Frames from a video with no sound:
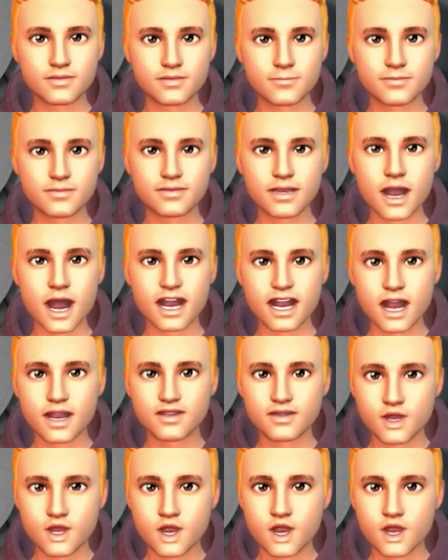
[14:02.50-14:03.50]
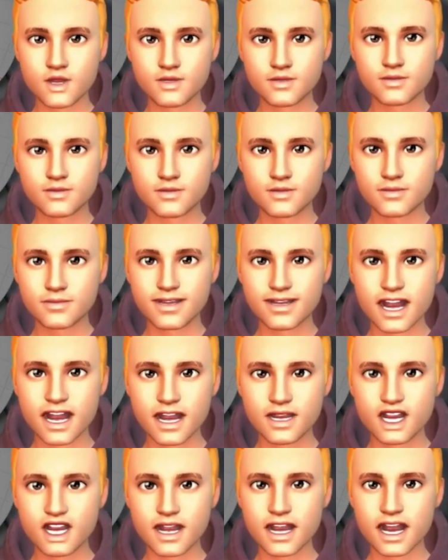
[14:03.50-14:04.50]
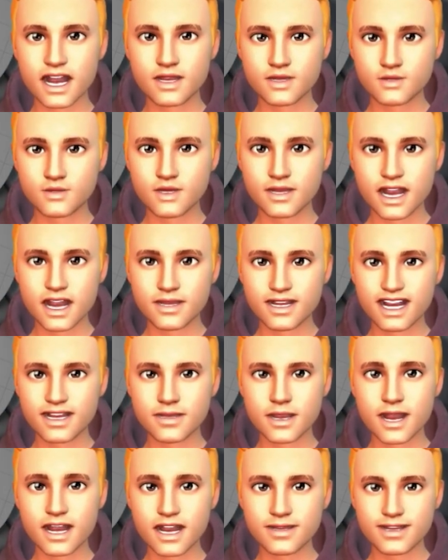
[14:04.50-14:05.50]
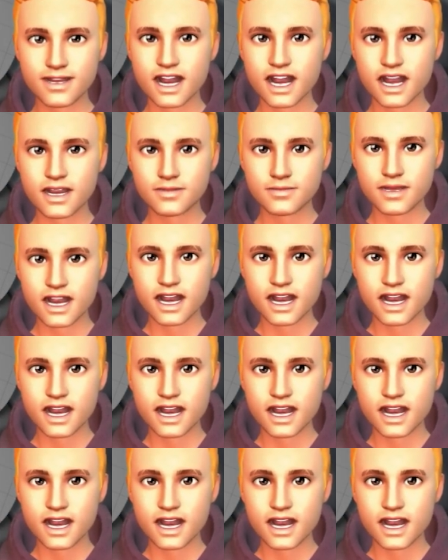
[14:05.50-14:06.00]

is a render view, so we can view what is rendering here.